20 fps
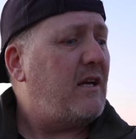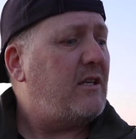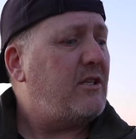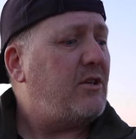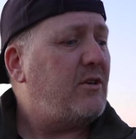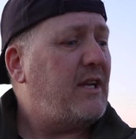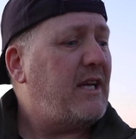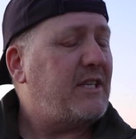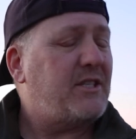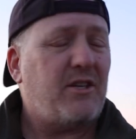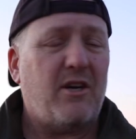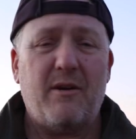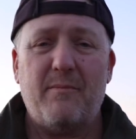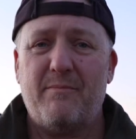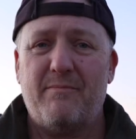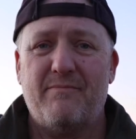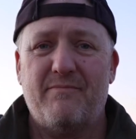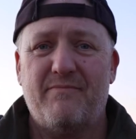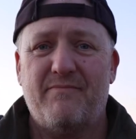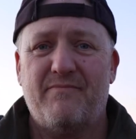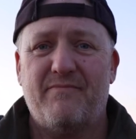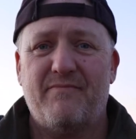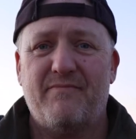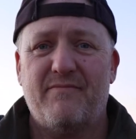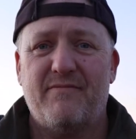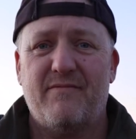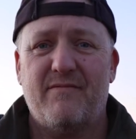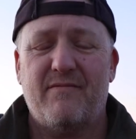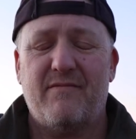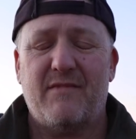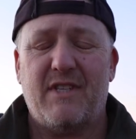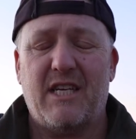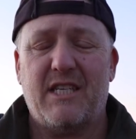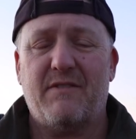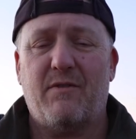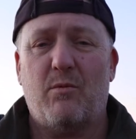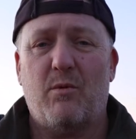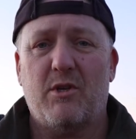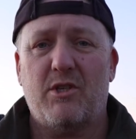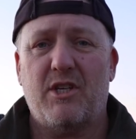Till next time, thanks
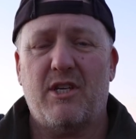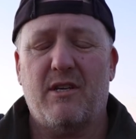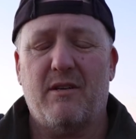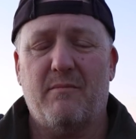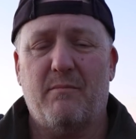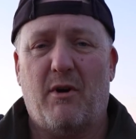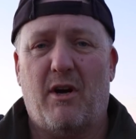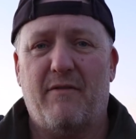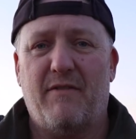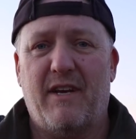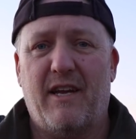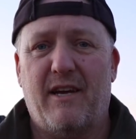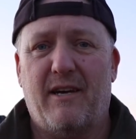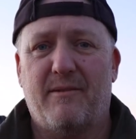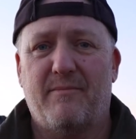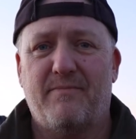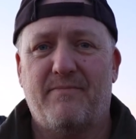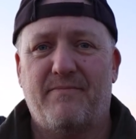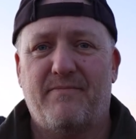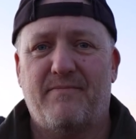for watching and bye for now.